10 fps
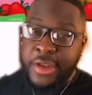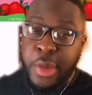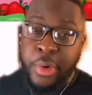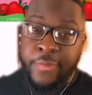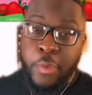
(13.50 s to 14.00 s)

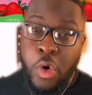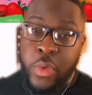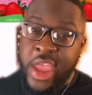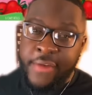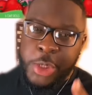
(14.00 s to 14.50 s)
number four,
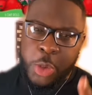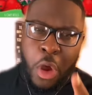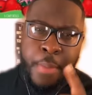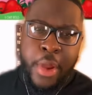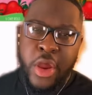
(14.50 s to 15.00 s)
we have
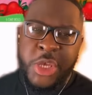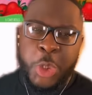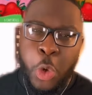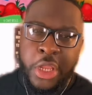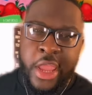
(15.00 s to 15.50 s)
strawberry
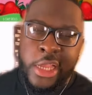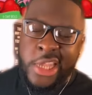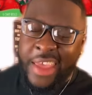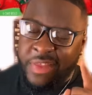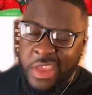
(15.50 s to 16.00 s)
shortcakes,
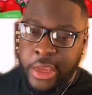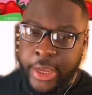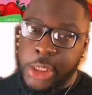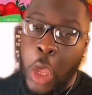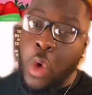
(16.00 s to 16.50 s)
and
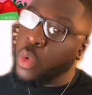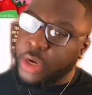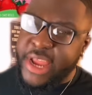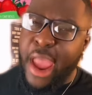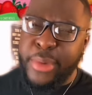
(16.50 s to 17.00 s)
these were
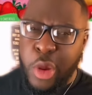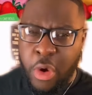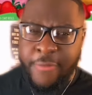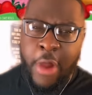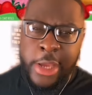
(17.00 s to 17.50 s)
damn near
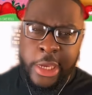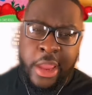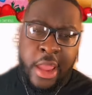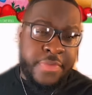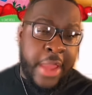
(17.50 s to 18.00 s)
refreshing.
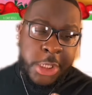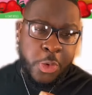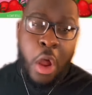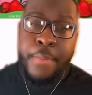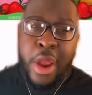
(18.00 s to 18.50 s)
That
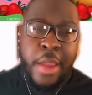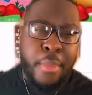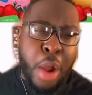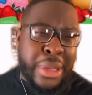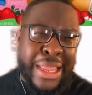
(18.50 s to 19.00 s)
strawberry
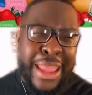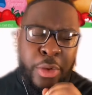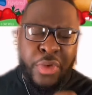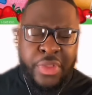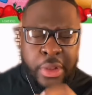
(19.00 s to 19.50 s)
marmalade
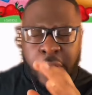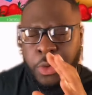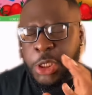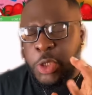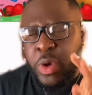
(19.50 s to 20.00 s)
with the little
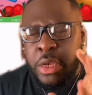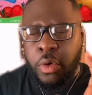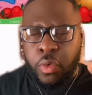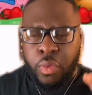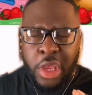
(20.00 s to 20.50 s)
sweet
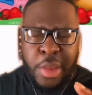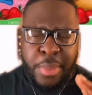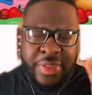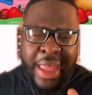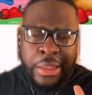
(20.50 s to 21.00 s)
cream
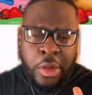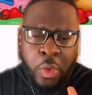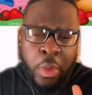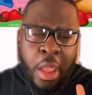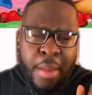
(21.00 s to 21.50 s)
and that
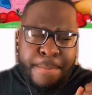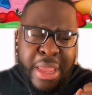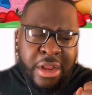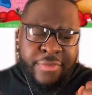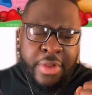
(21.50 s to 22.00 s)
little
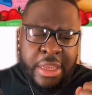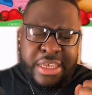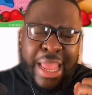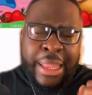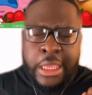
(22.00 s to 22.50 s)
bit of
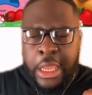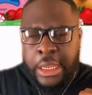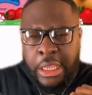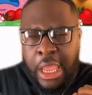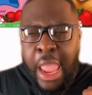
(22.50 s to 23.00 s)
delicate
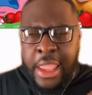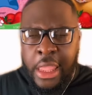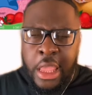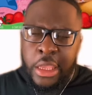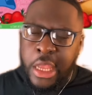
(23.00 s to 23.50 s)
cake
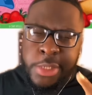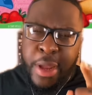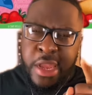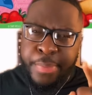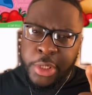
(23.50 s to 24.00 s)
gets my
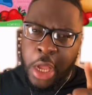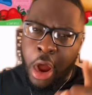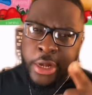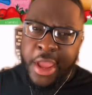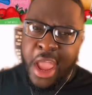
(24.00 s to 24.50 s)
nipples
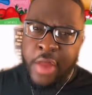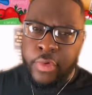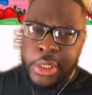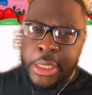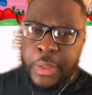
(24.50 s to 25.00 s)
hard
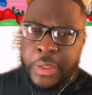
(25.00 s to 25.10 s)
every single